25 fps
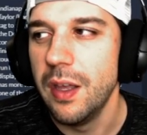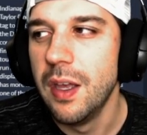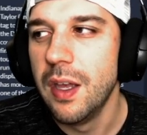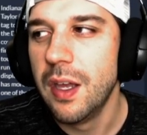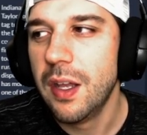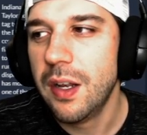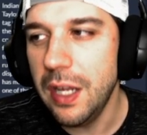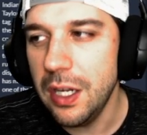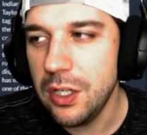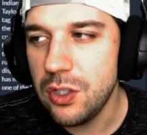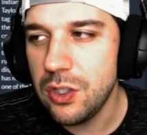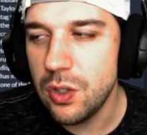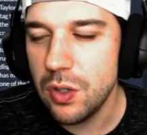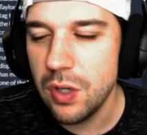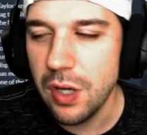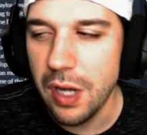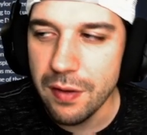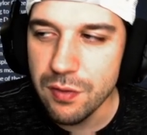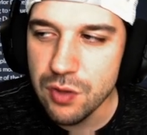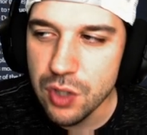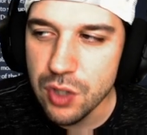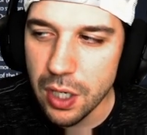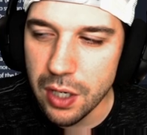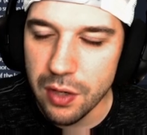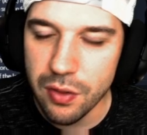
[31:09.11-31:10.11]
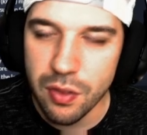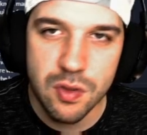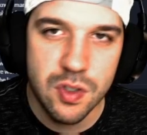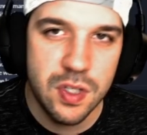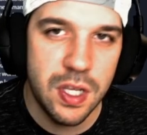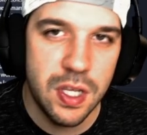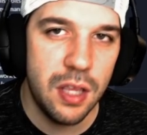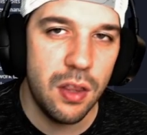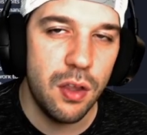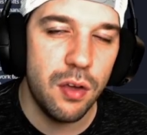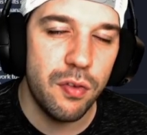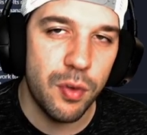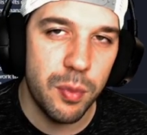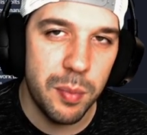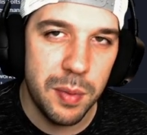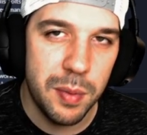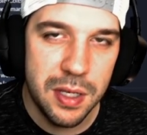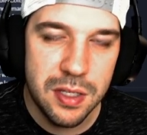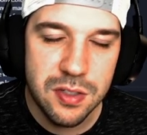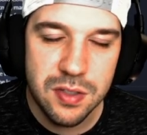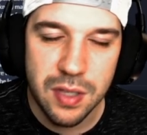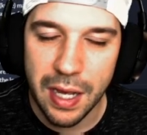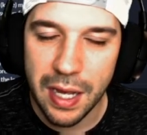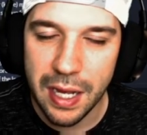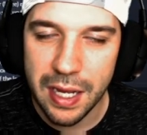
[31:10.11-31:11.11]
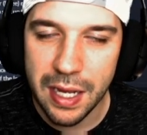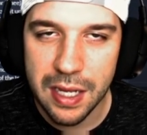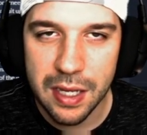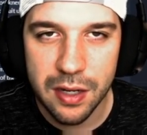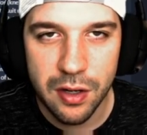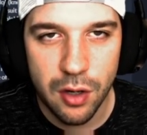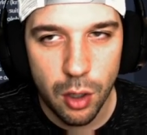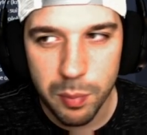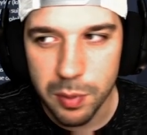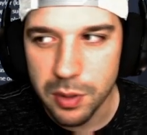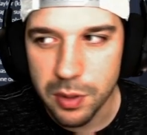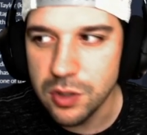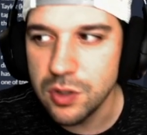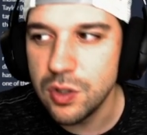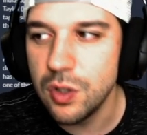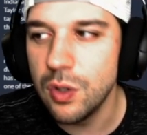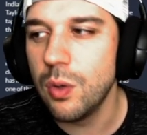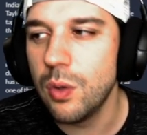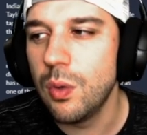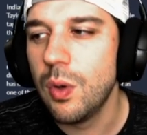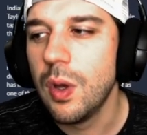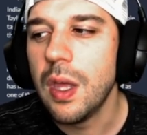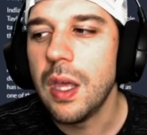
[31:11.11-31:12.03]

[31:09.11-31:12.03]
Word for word: Next, you're going to have Jonathan Taylor. For me, he's a high end RB2.